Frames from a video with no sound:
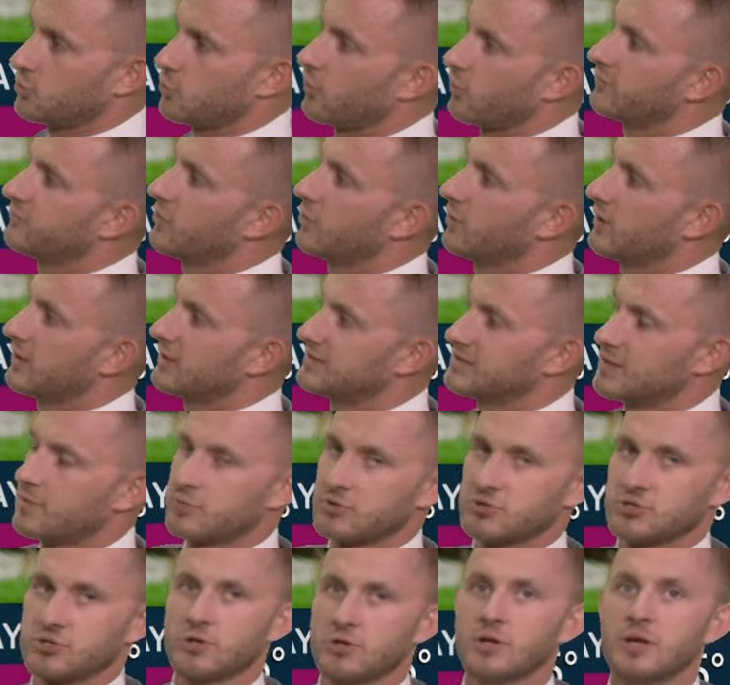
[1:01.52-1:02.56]
to our feel like
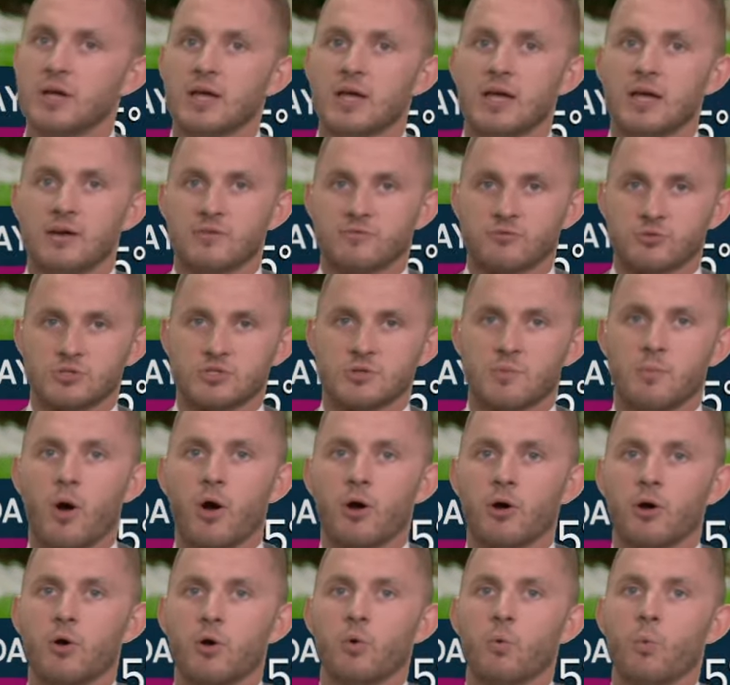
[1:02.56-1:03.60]
temperature for
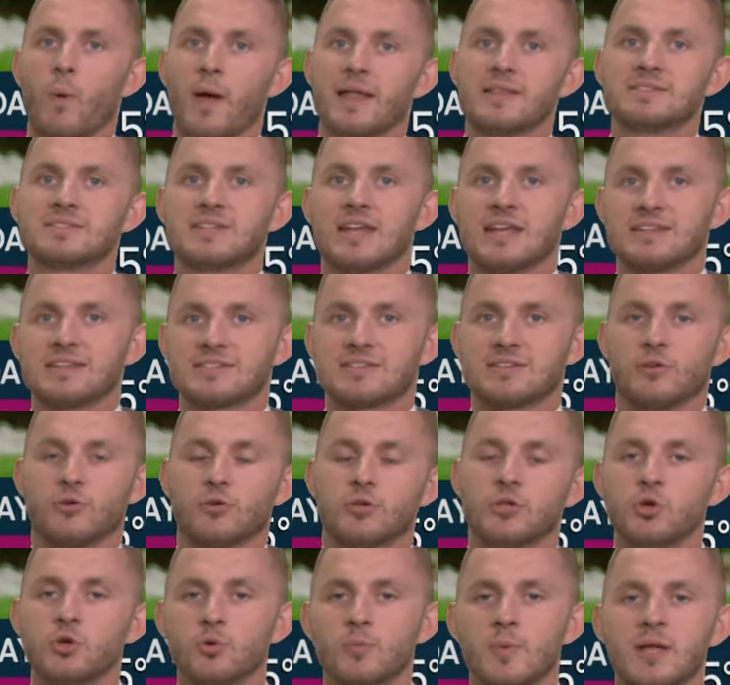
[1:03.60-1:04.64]
tomorrow. Wednesday still
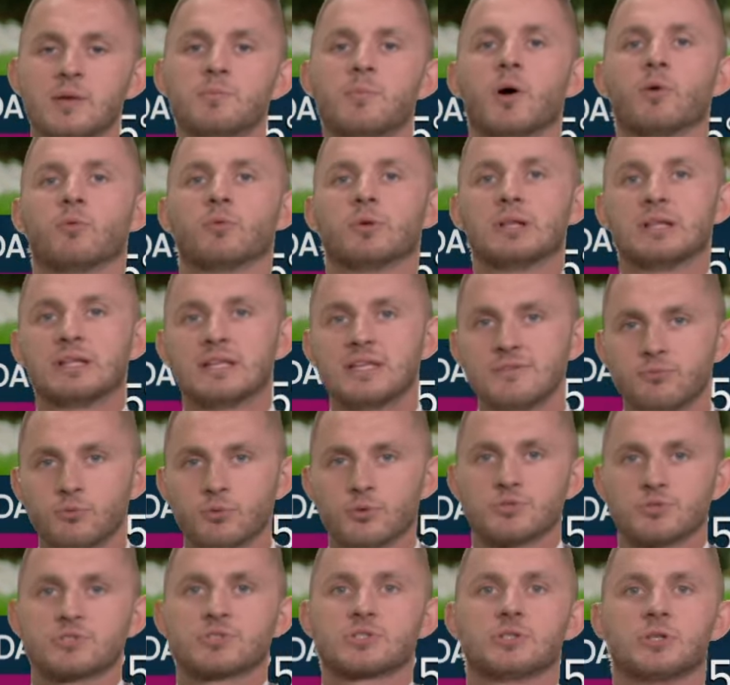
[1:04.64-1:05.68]
humid, but relief
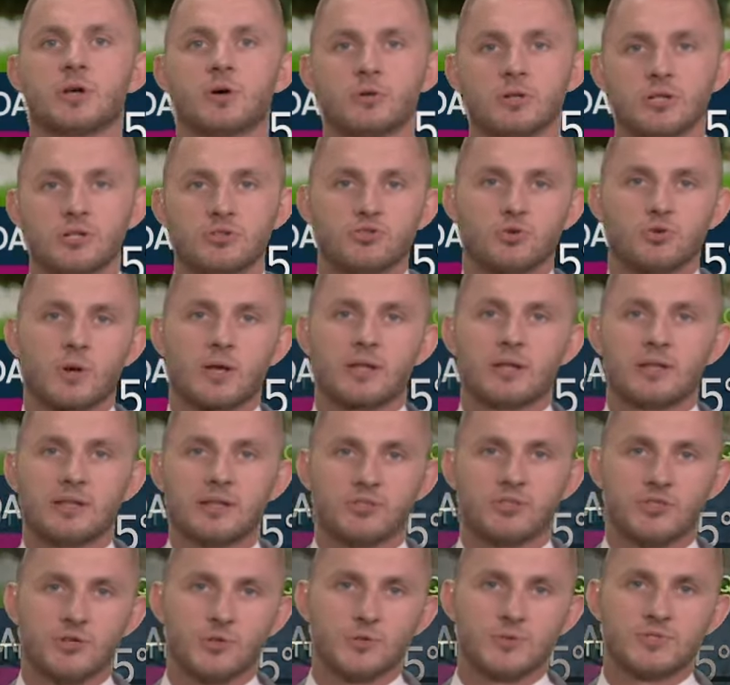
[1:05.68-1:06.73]
will slowly trickle
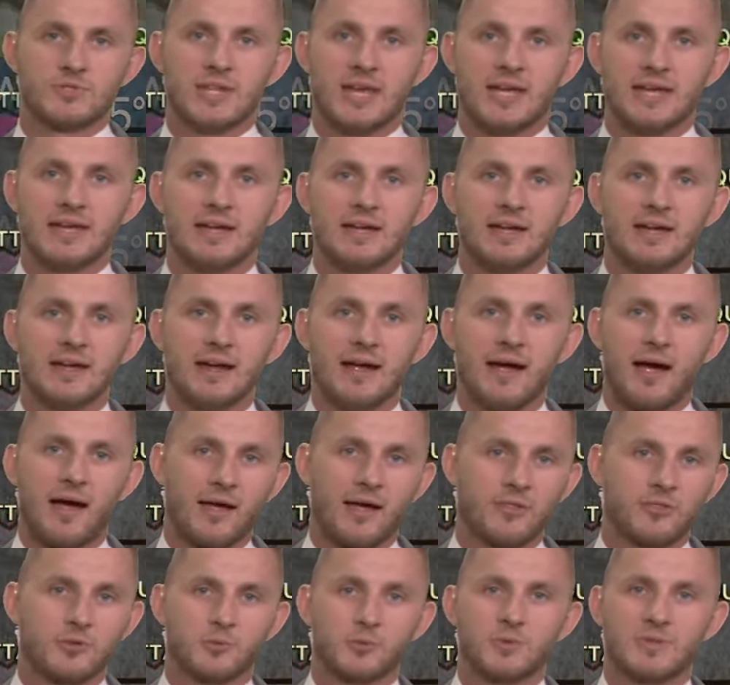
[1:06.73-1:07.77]
in Thursday
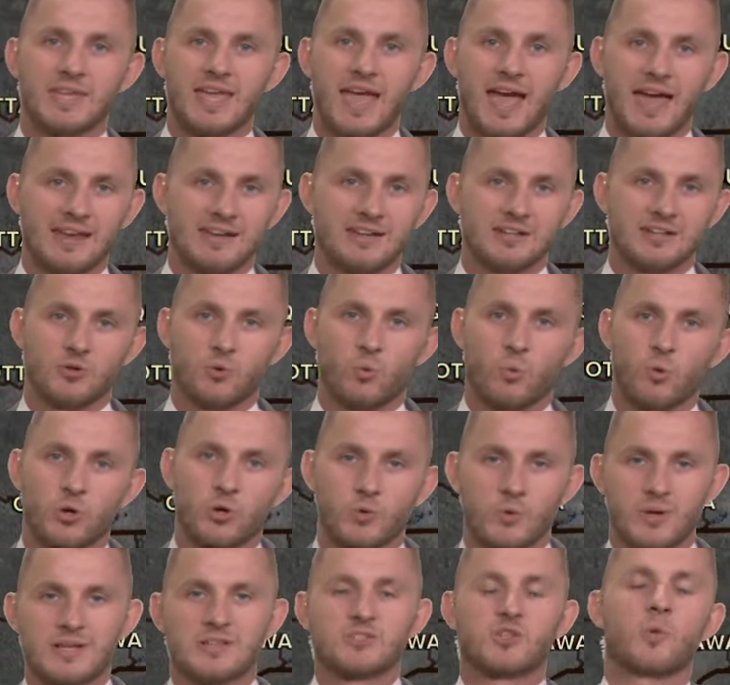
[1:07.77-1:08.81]
on through the end of the
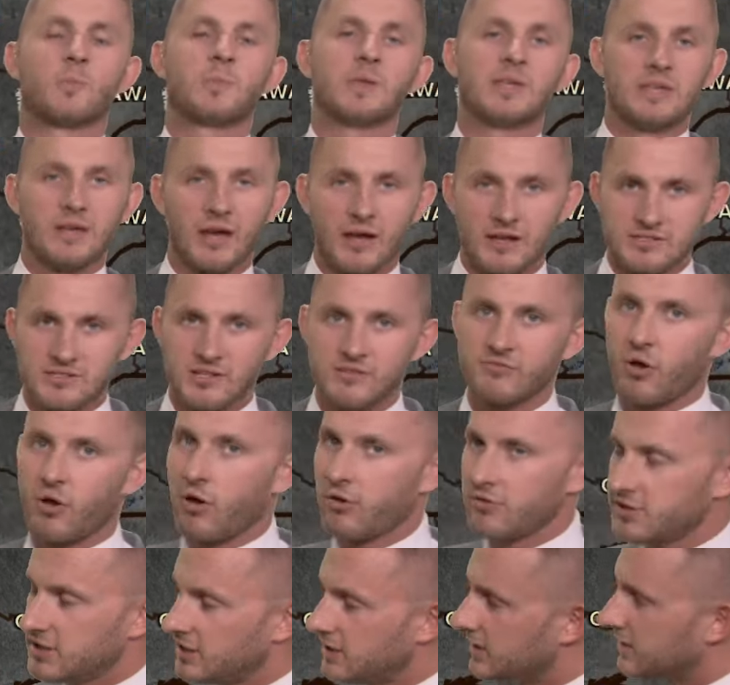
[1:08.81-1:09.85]
work week. So because of
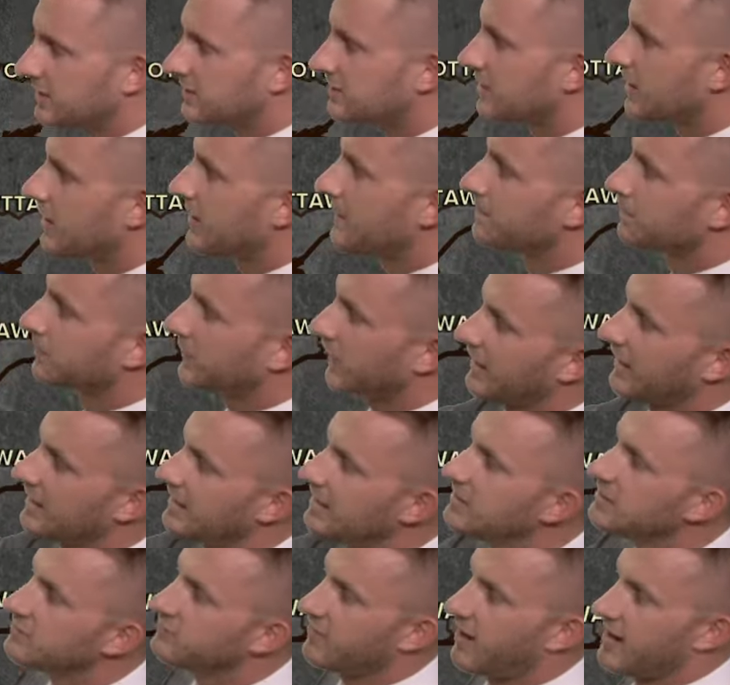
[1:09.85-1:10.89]
all the heat, a
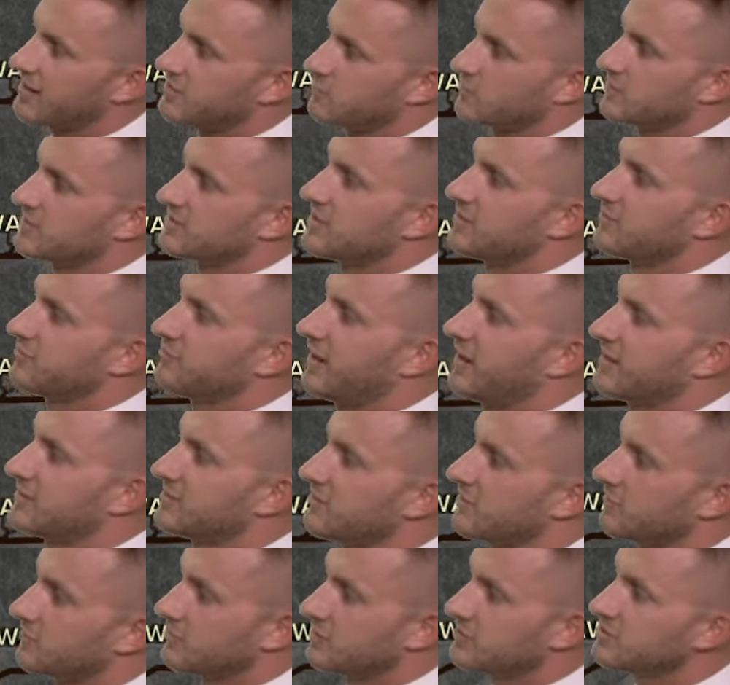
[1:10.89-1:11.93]
heat advisory is in effect
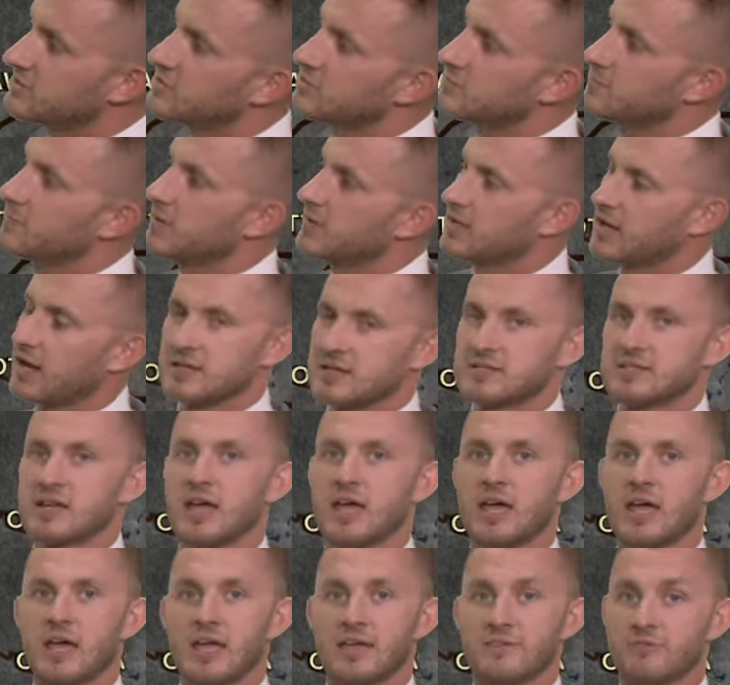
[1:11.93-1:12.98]
here. This is because
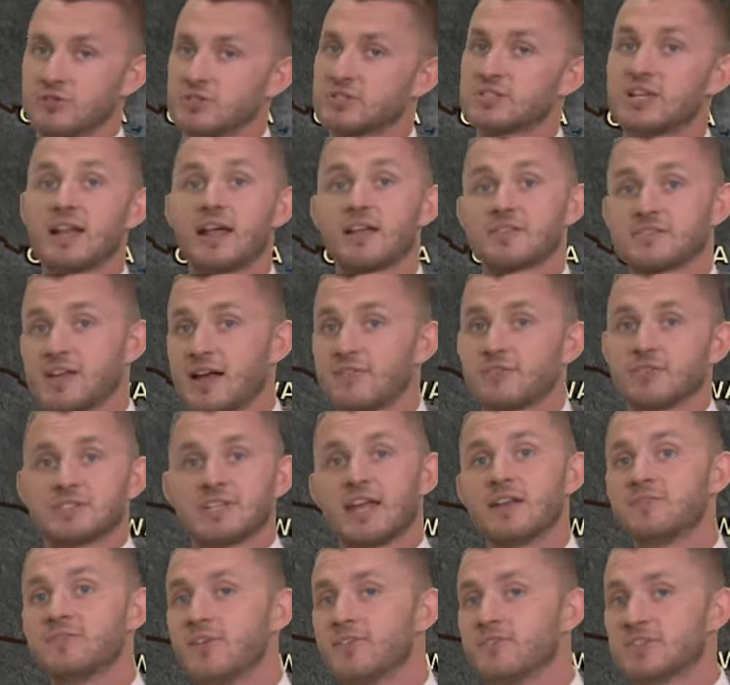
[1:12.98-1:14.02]
if you sit outside for
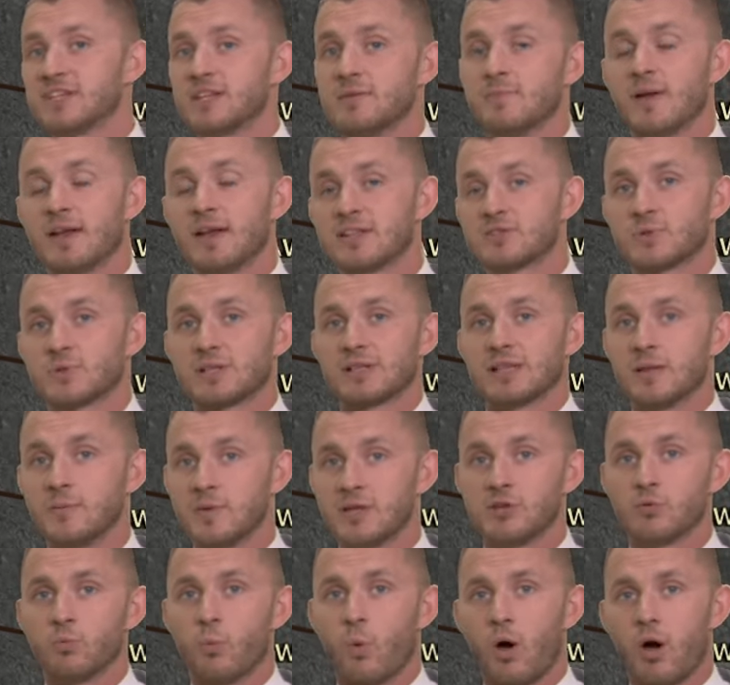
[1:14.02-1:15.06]
10, 15 minutes with
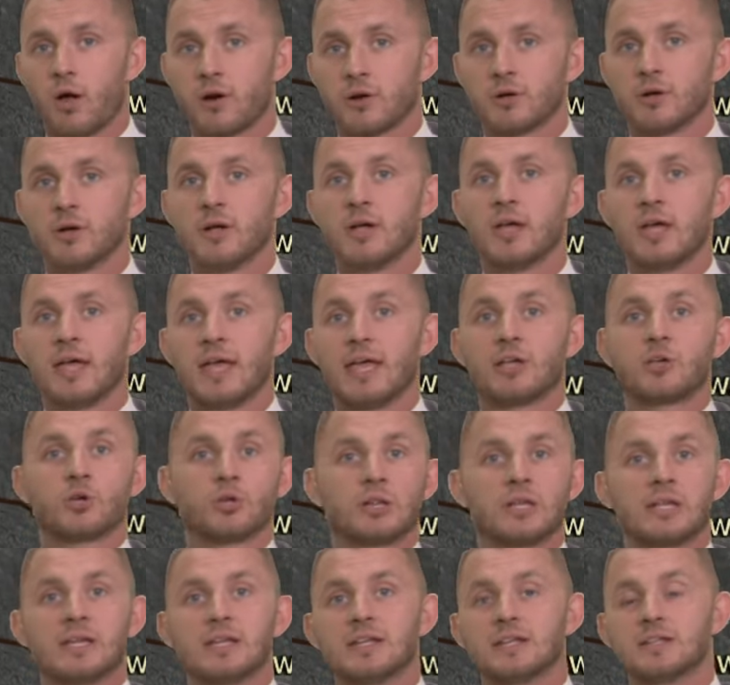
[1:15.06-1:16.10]
limited water, it
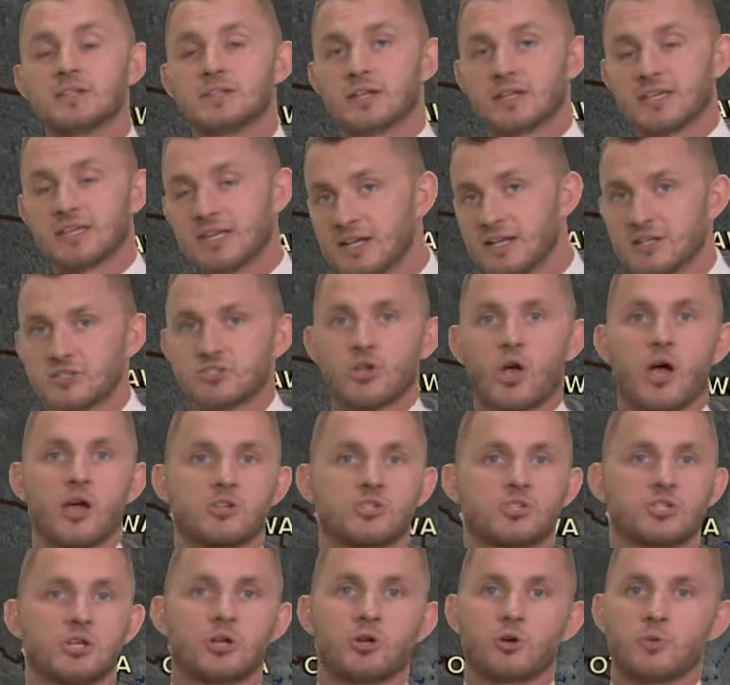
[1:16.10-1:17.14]
could lead into heat
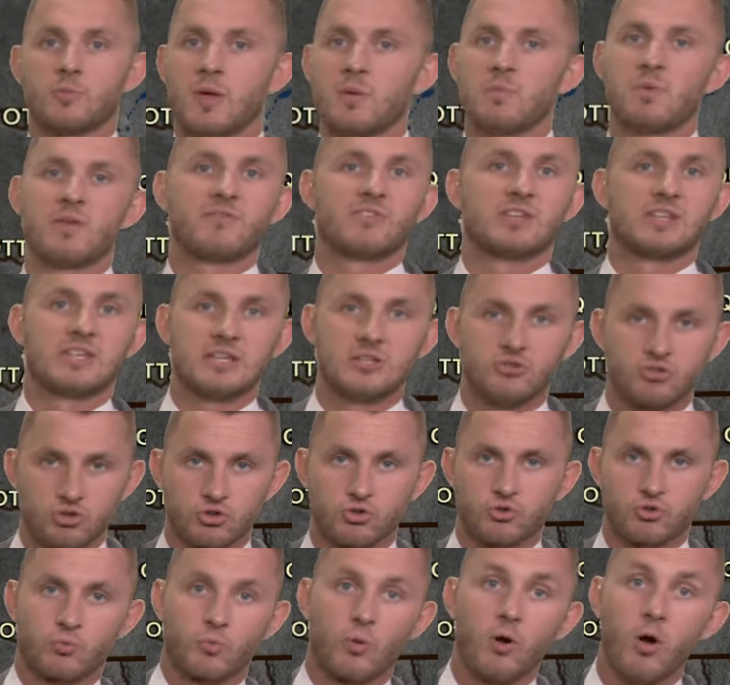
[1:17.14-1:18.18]
exhaustion or maybe even heat
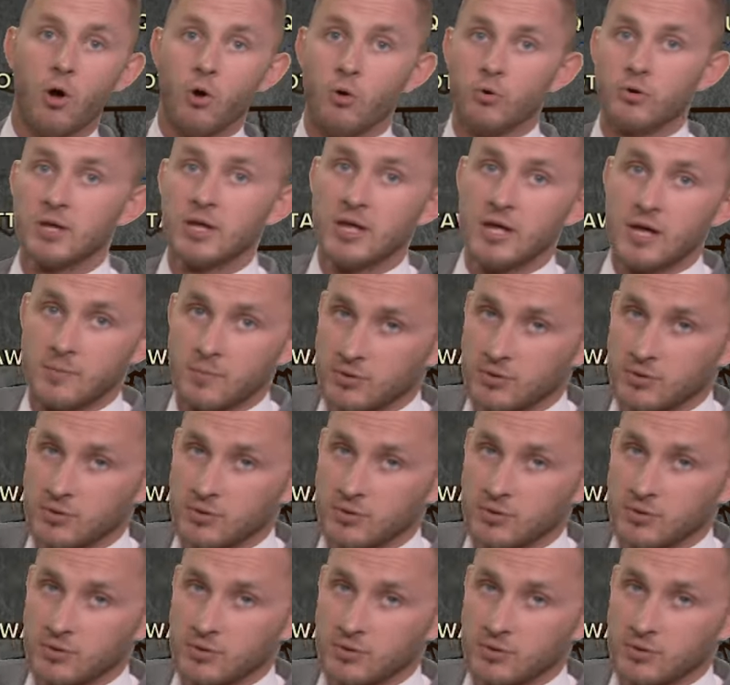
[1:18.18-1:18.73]
stroke.